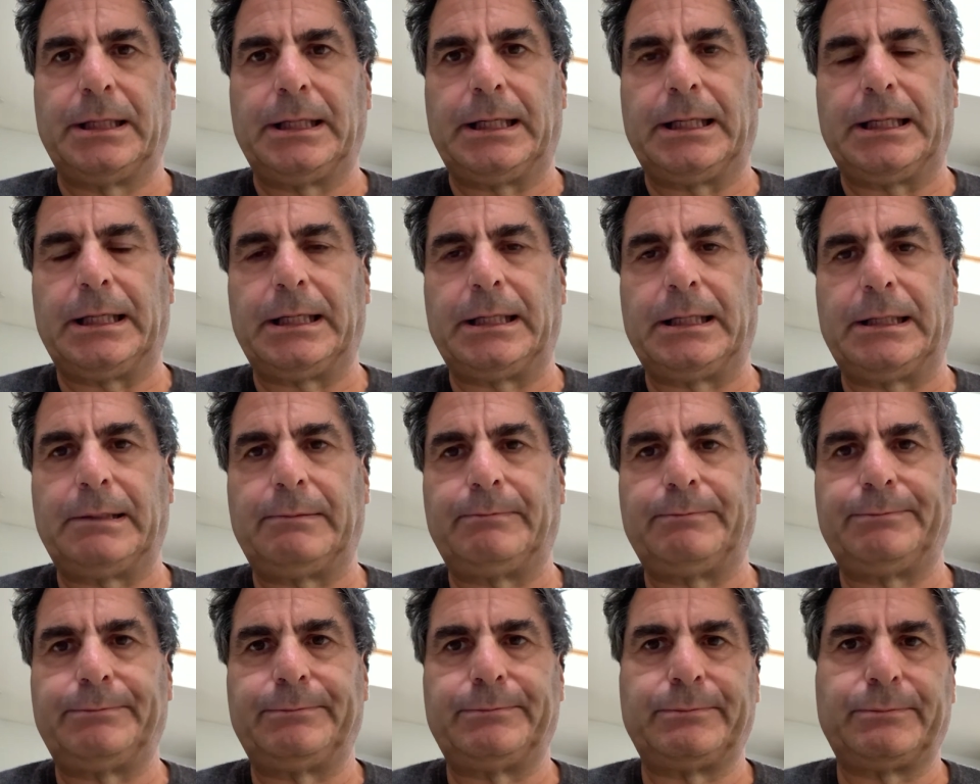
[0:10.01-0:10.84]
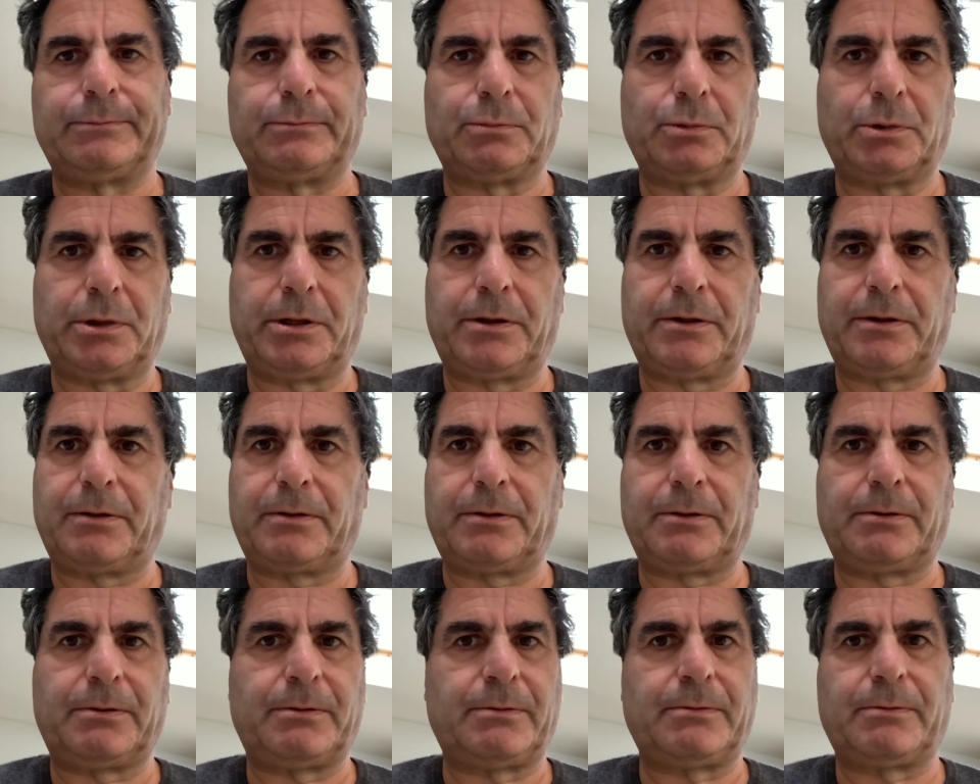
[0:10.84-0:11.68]
I've
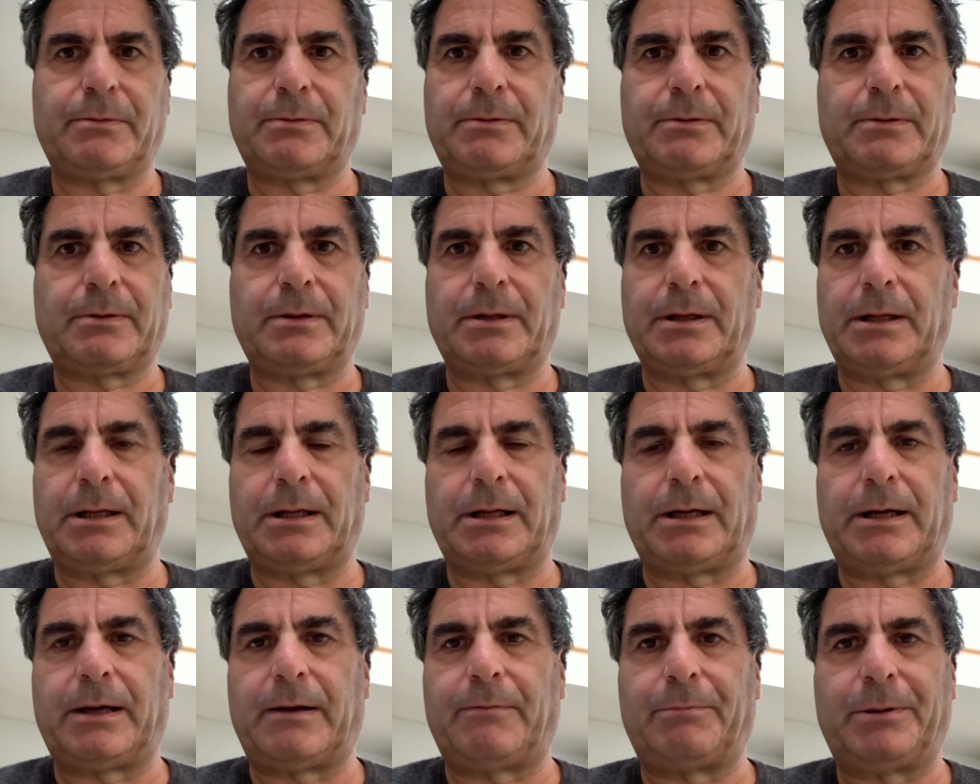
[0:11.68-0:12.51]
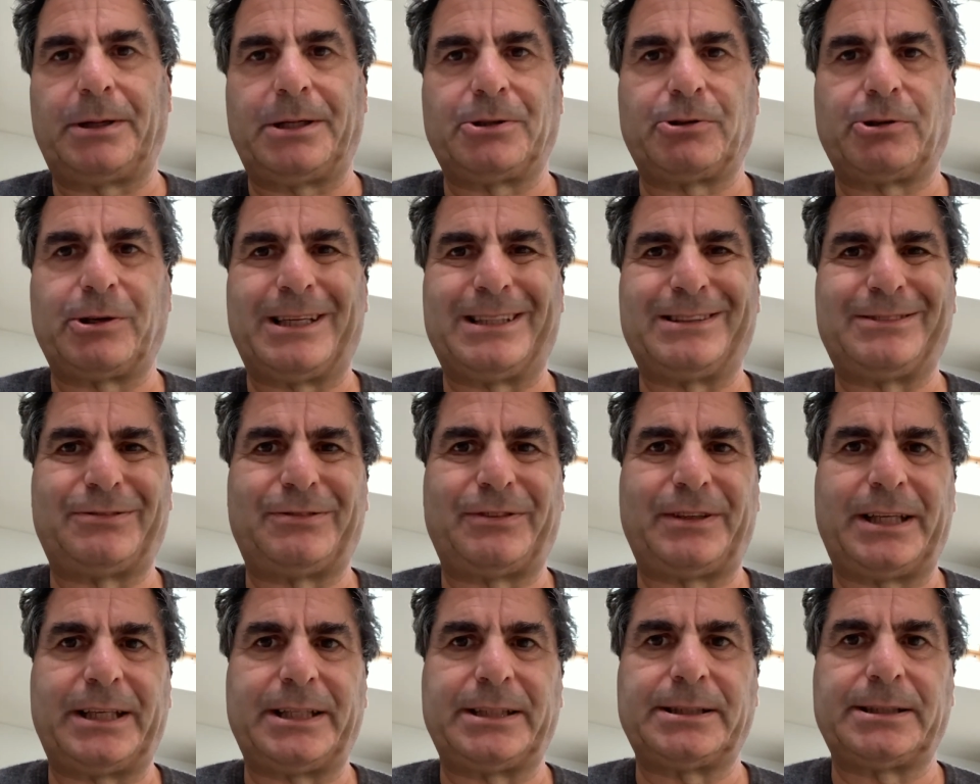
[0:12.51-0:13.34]
been
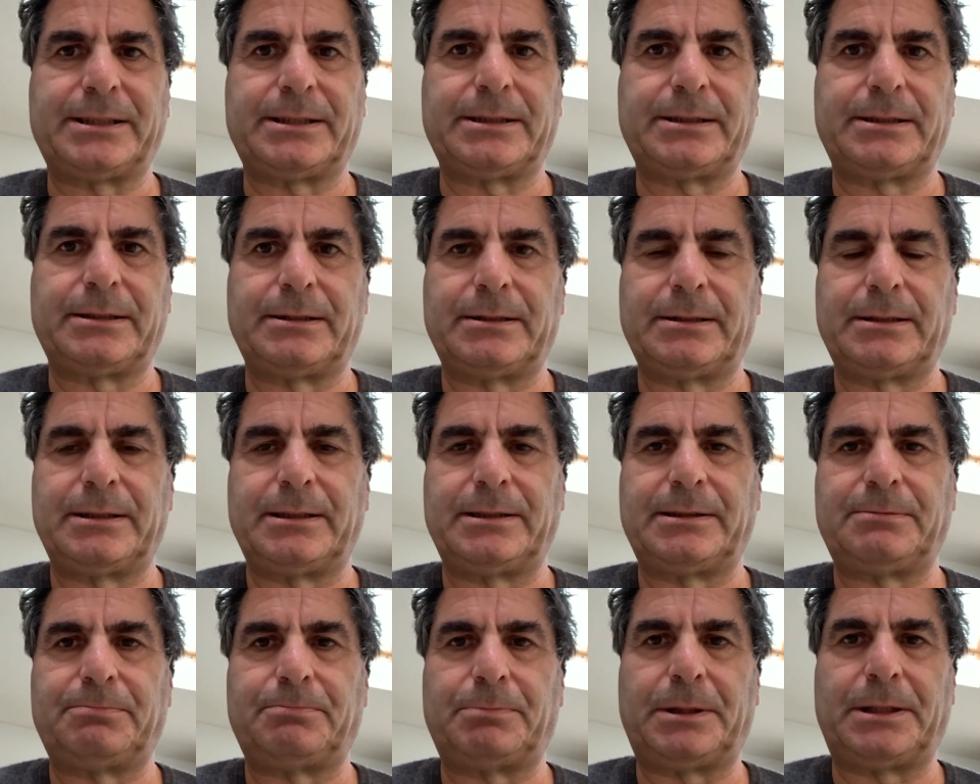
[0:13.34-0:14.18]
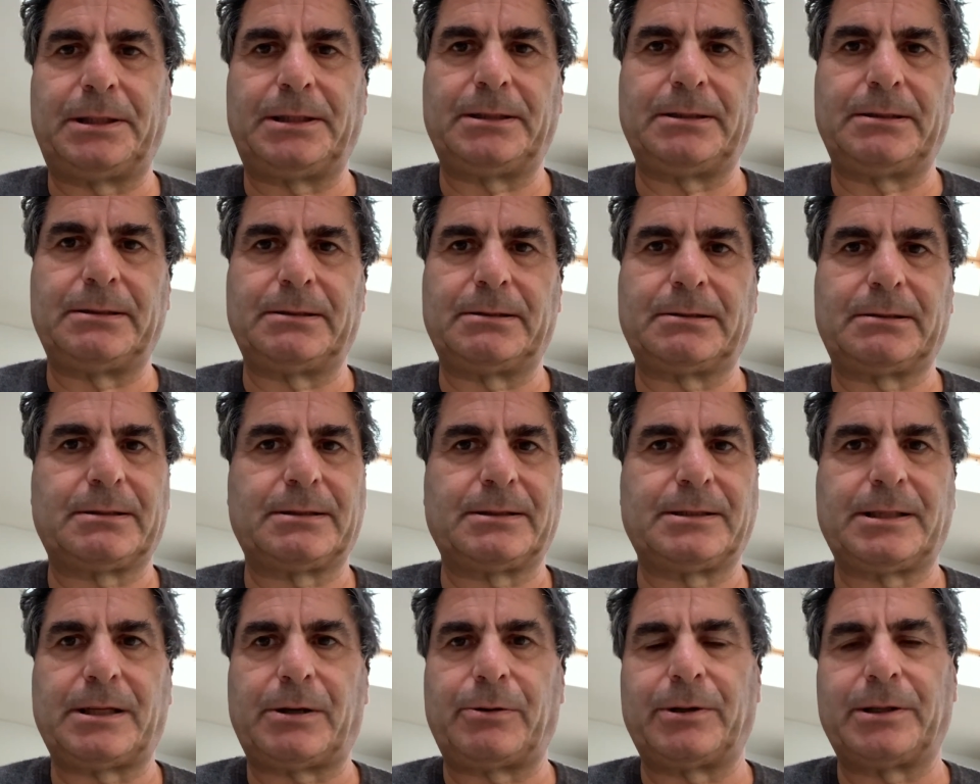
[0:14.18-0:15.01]
transfixed. It's been
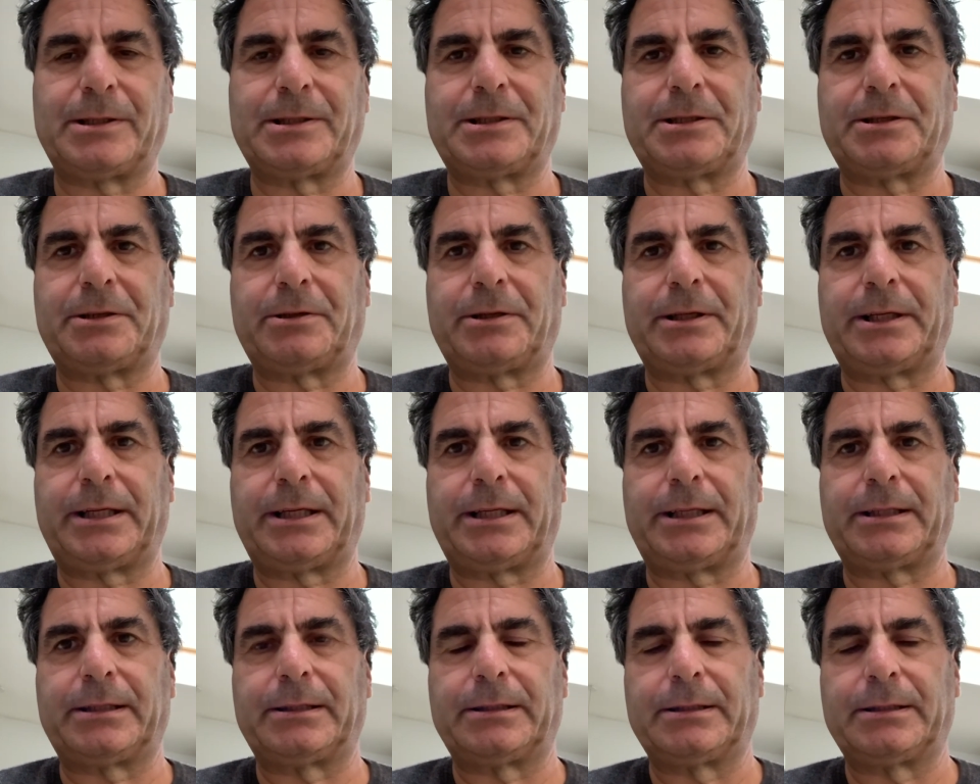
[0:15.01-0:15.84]
so exciting